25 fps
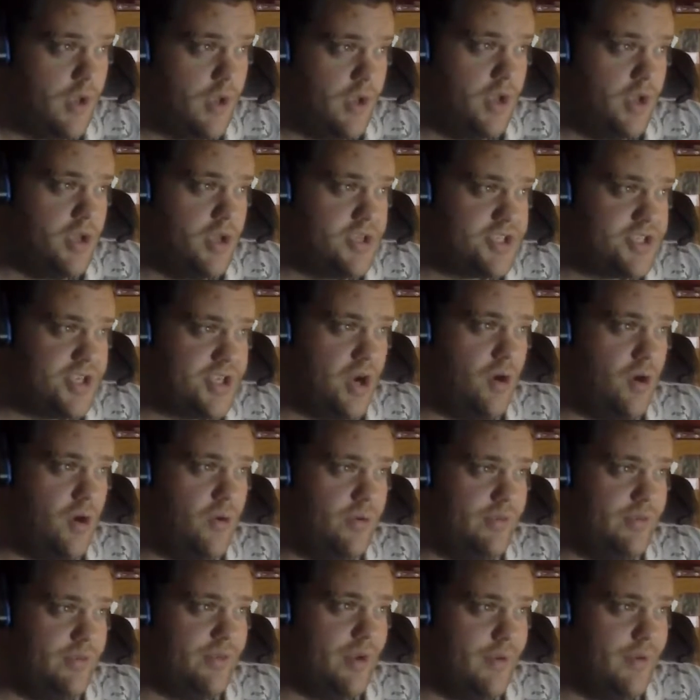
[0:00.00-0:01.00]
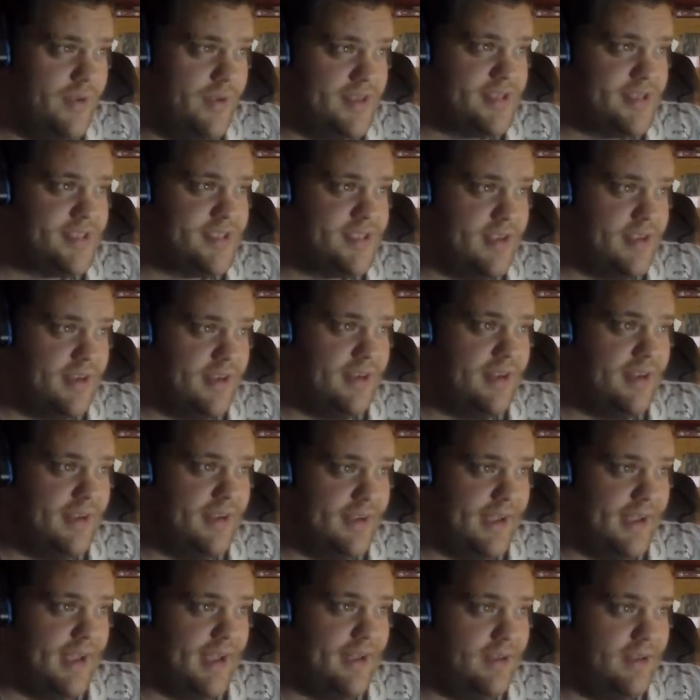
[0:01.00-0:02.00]
So there is,
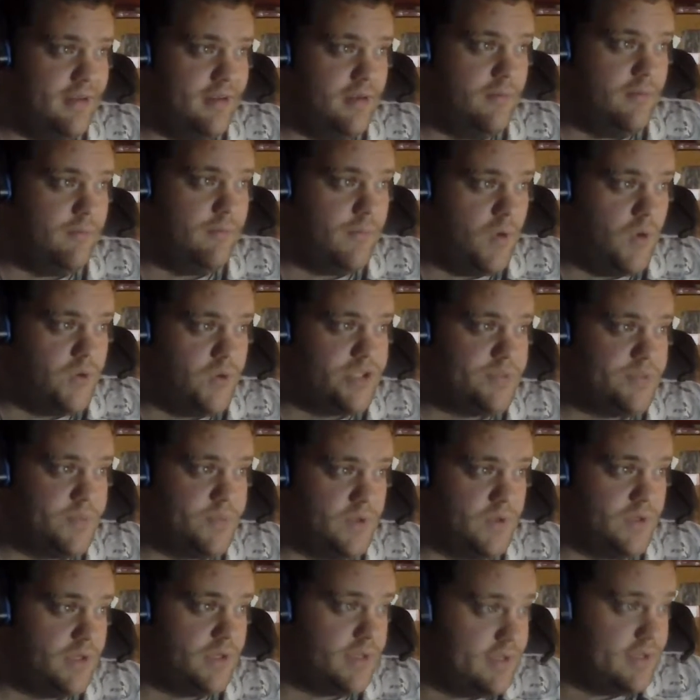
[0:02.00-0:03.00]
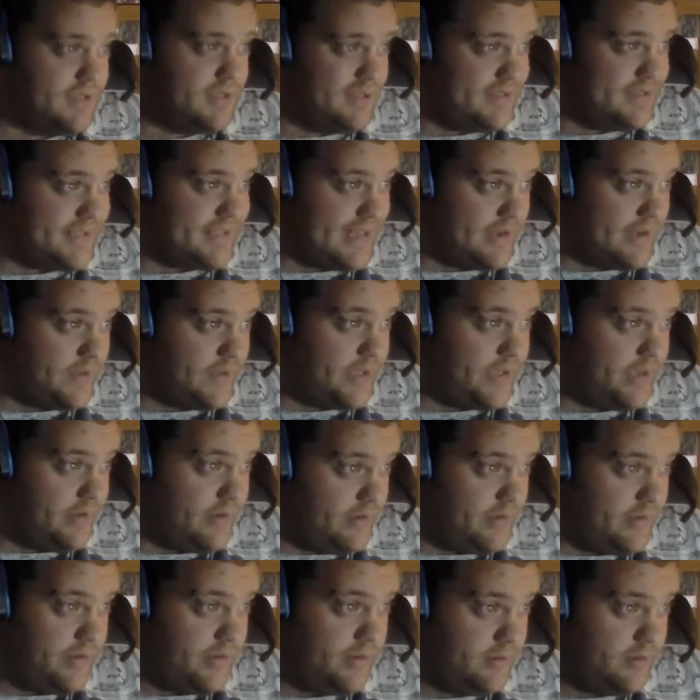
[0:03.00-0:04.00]
again, multiple down
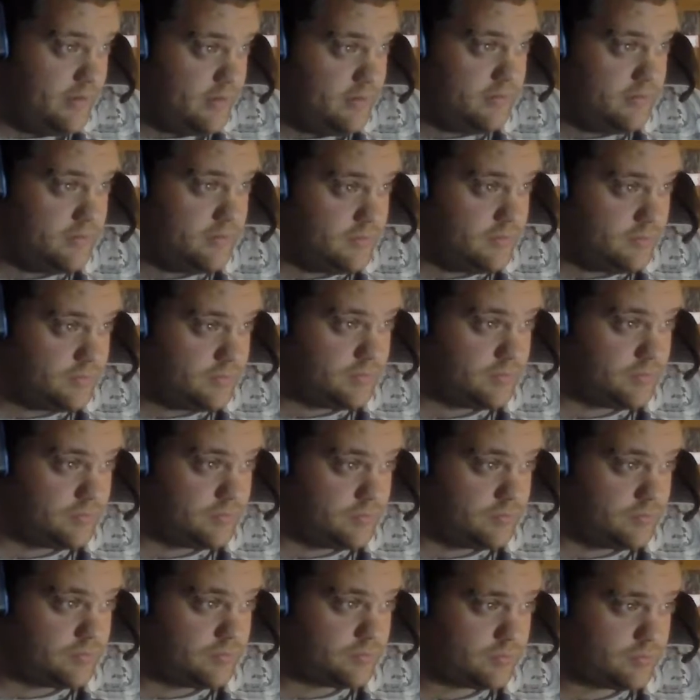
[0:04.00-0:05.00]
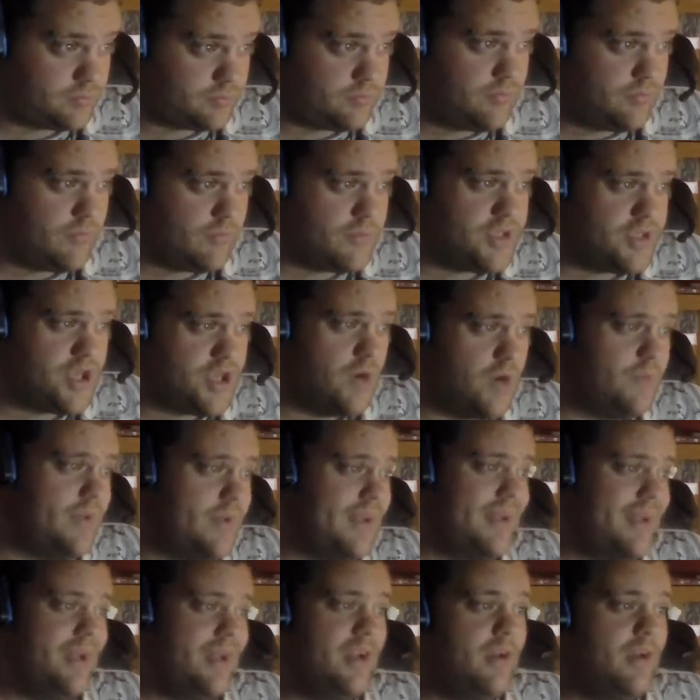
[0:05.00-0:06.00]
here. So,
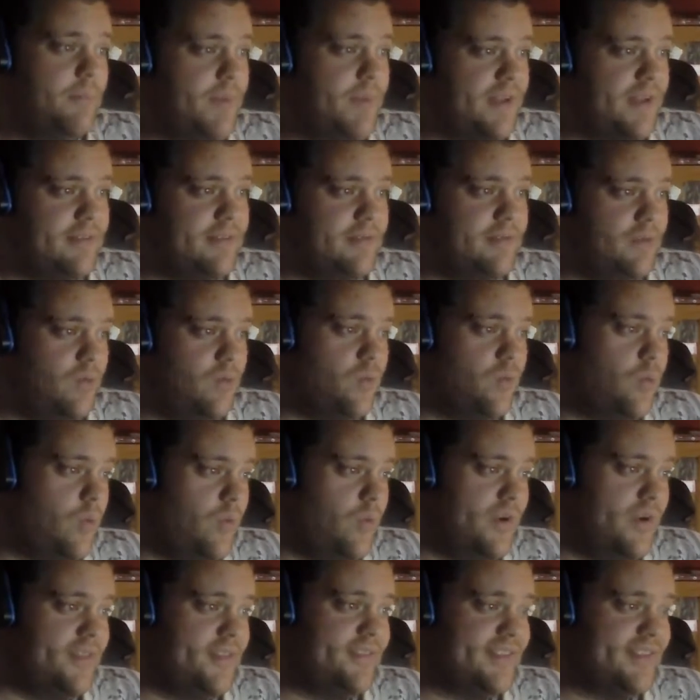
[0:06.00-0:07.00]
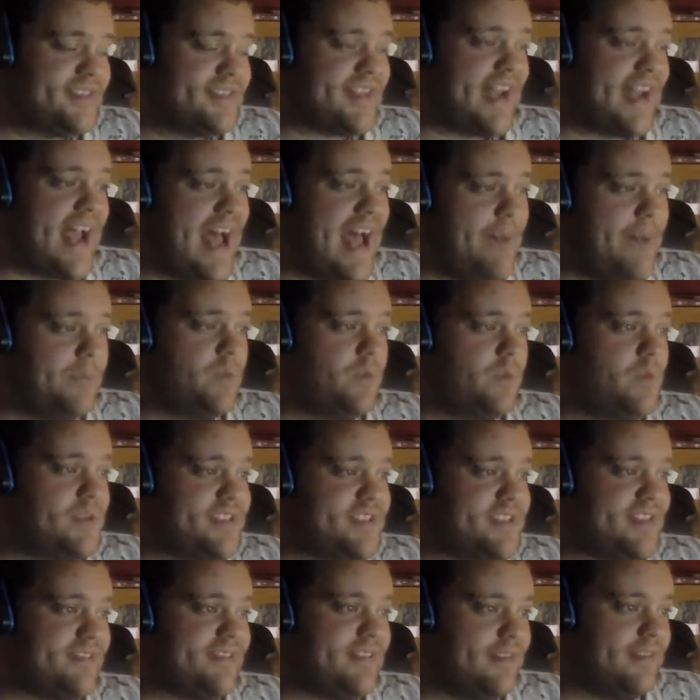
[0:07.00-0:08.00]
but one of the things that happened was
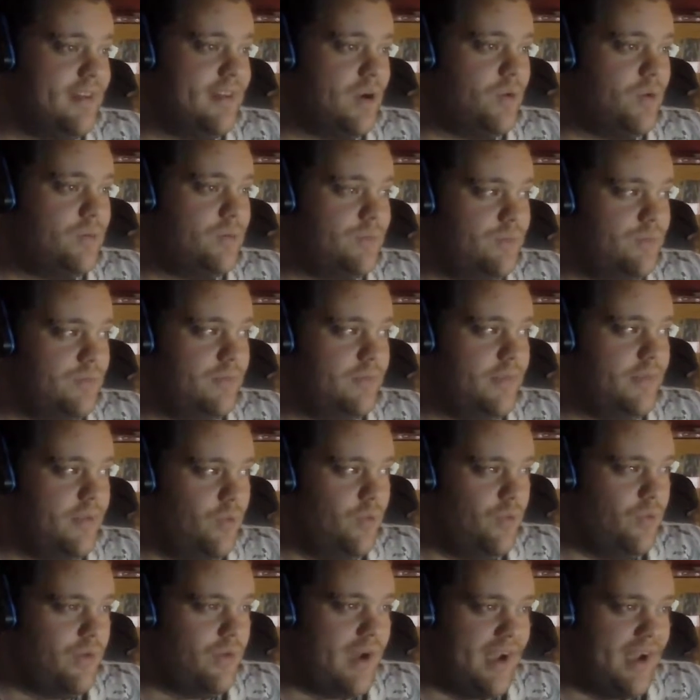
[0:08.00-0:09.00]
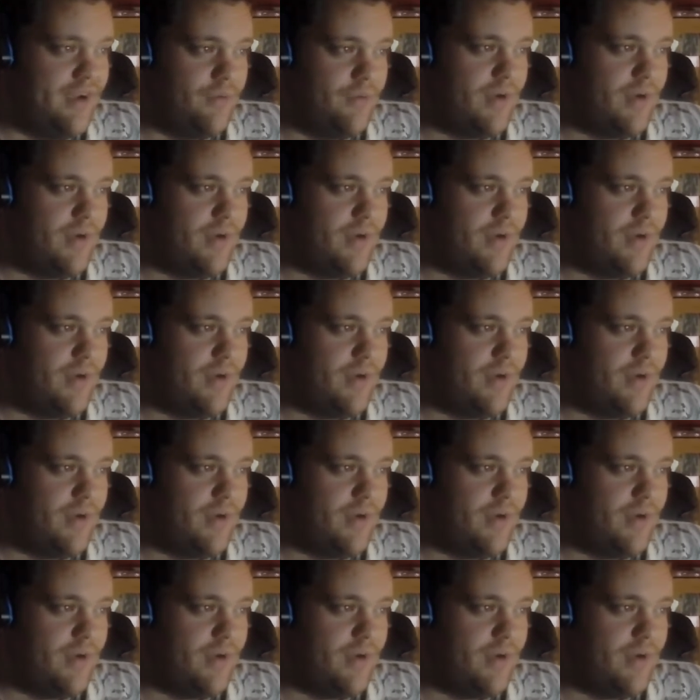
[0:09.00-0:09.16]
that, I